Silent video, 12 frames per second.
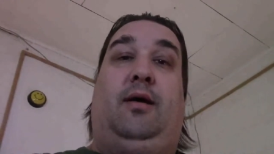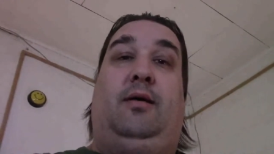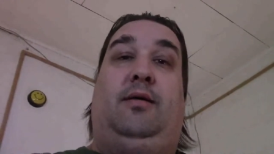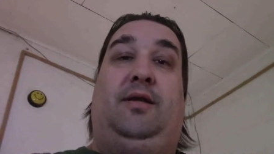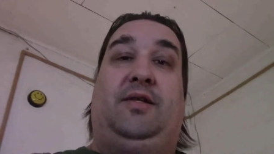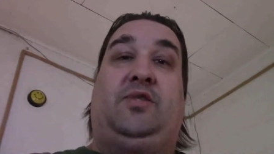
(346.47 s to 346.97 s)

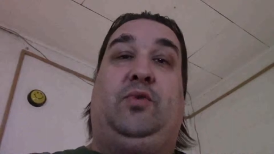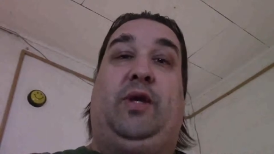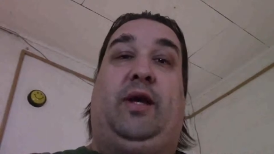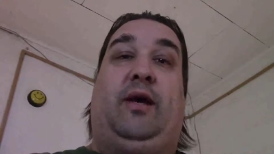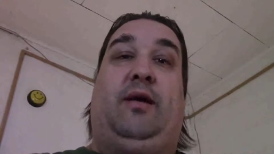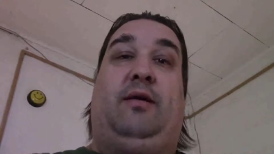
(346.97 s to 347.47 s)
this
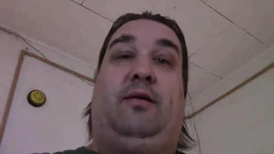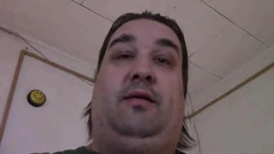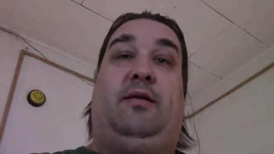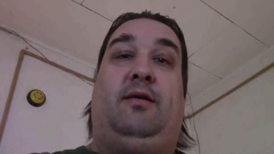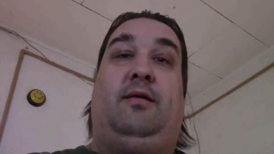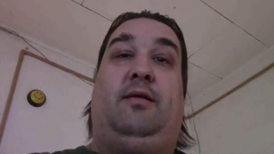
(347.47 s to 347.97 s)
weekend
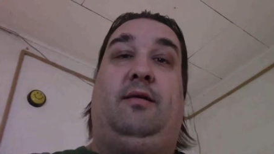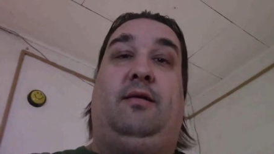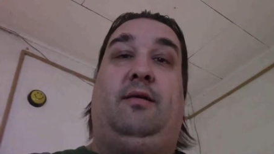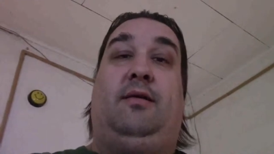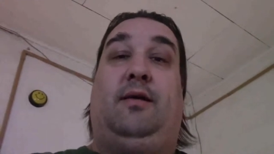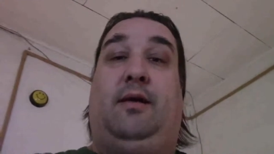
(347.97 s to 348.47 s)

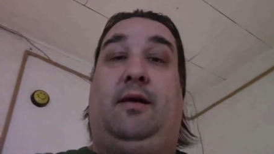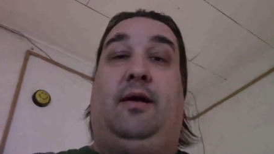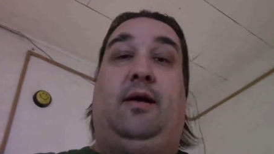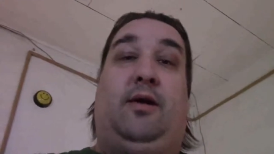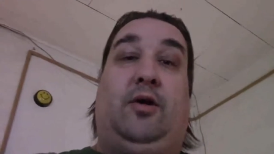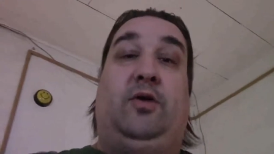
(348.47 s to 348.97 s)

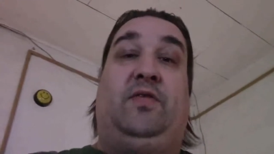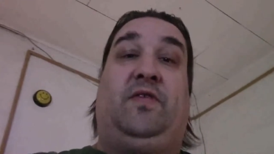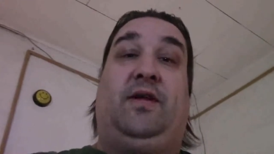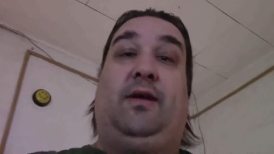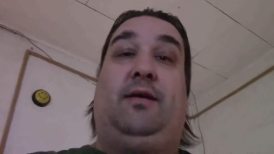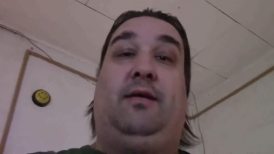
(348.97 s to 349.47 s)
and
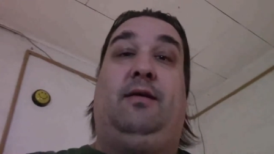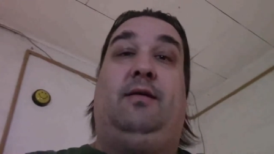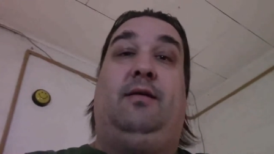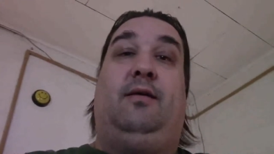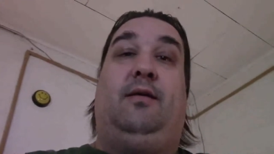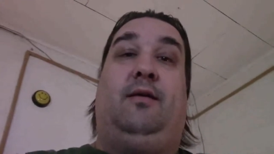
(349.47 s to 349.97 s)
hopefully
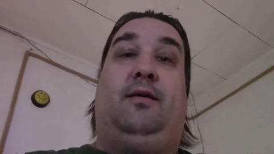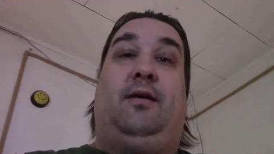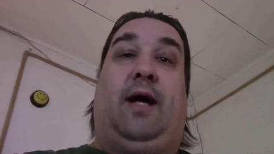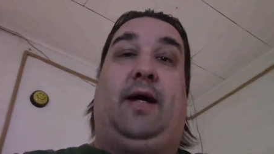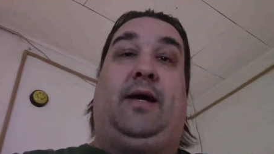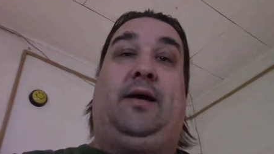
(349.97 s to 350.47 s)

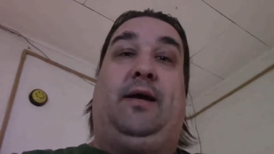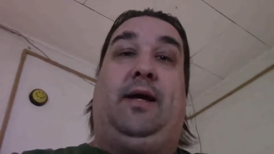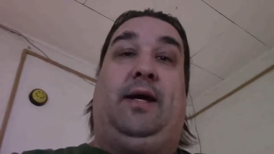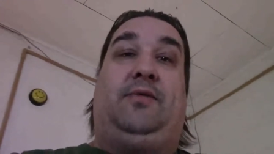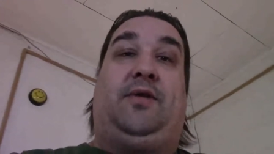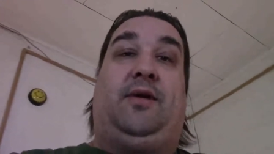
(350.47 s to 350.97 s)
I can get
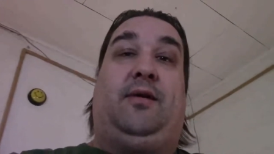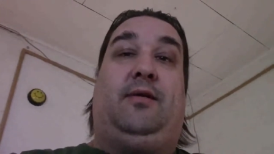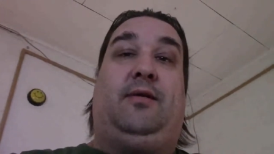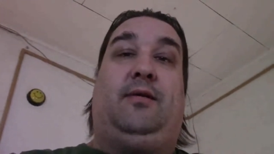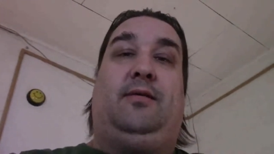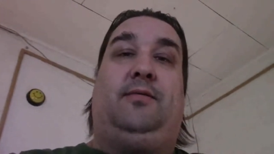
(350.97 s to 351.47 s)
out
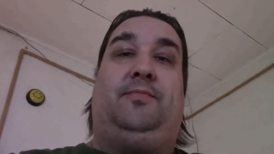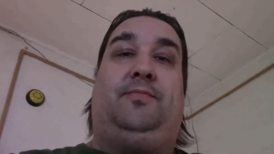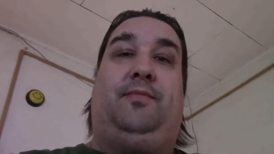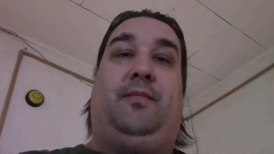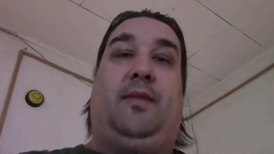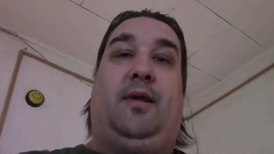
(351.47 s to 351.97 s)
there.
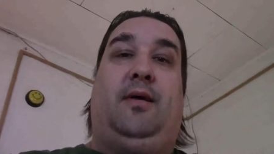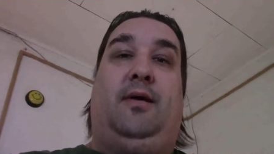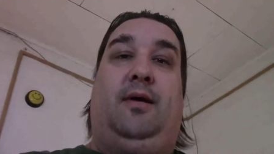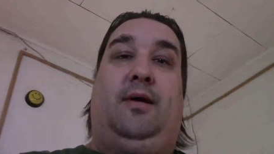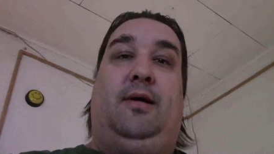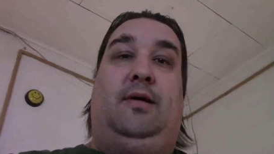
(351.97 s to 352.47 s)

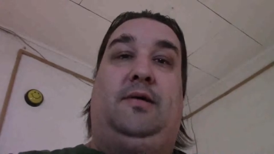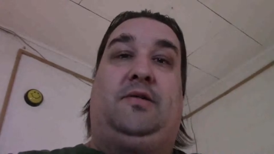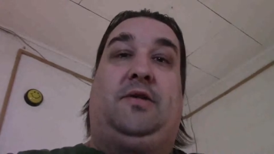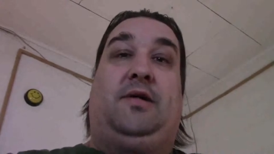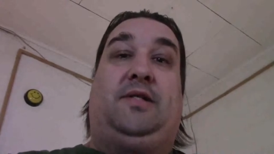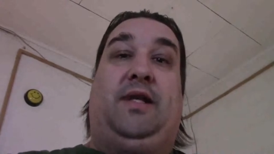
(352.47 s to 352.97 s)

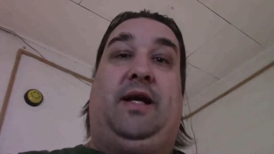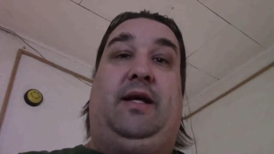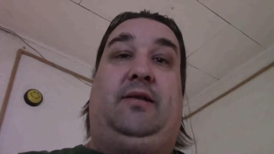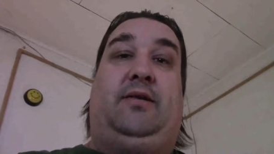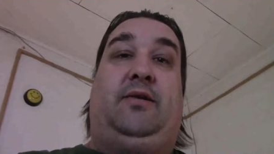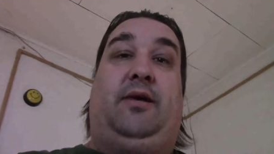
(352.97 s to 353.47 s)
Starts at
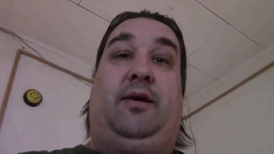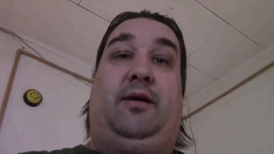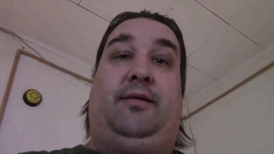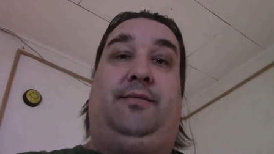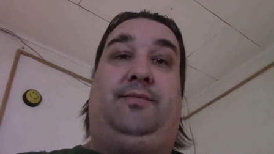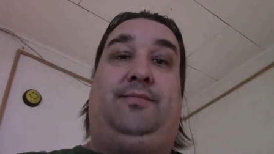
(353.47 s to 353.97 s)

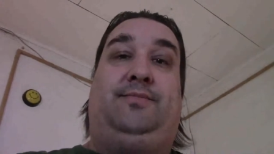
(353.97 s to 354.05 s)
8.30 and